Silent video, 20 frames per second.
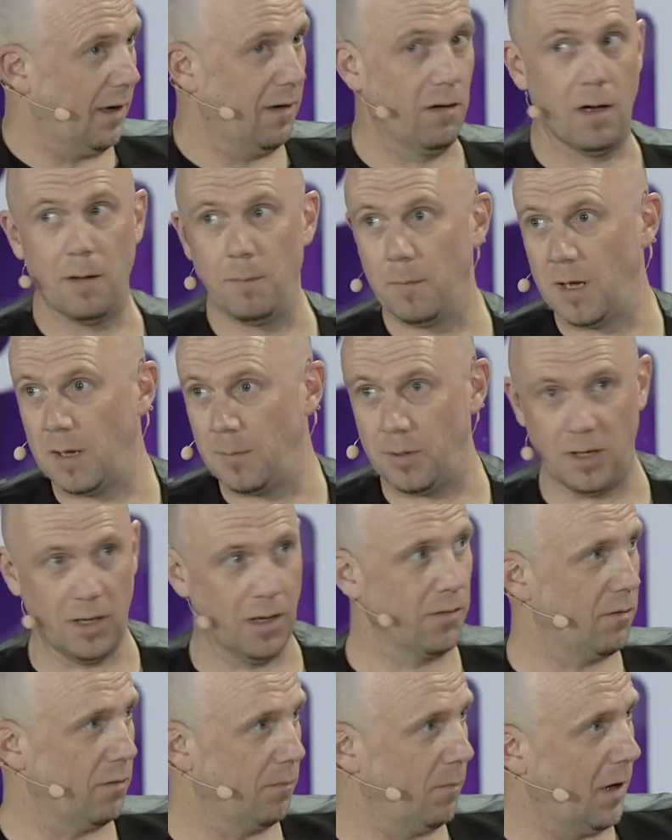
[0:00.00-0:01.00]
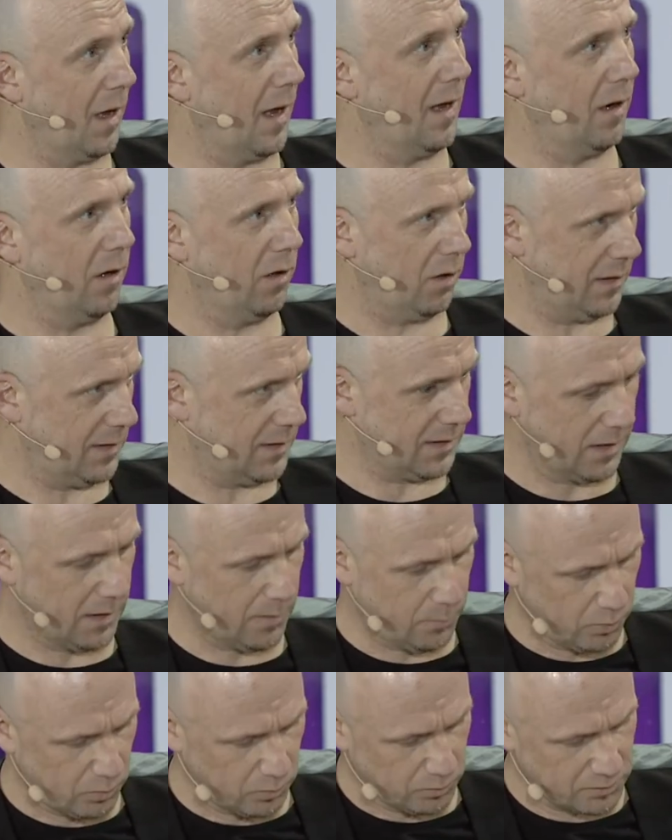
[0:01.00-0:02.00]
and maybe other airlines,
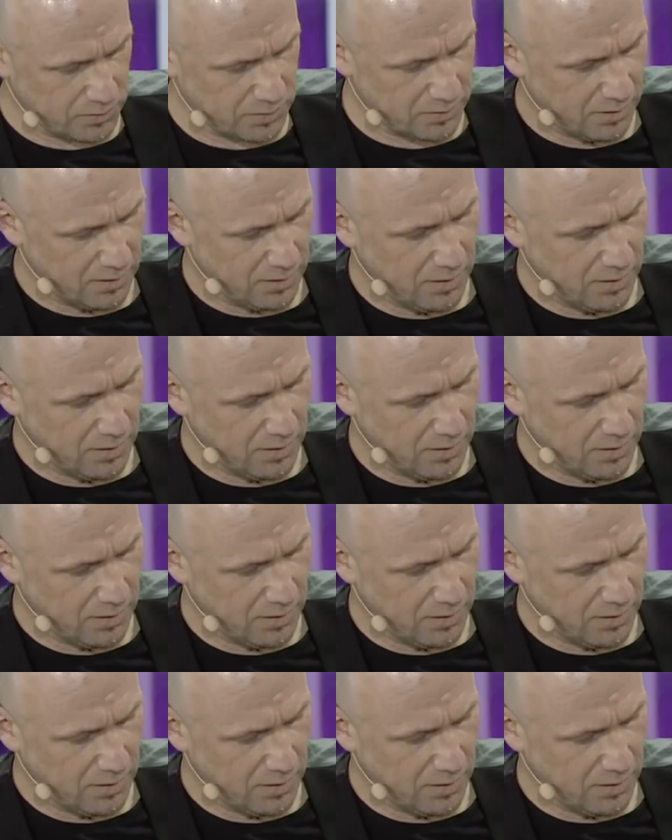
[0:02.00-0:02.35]
airports,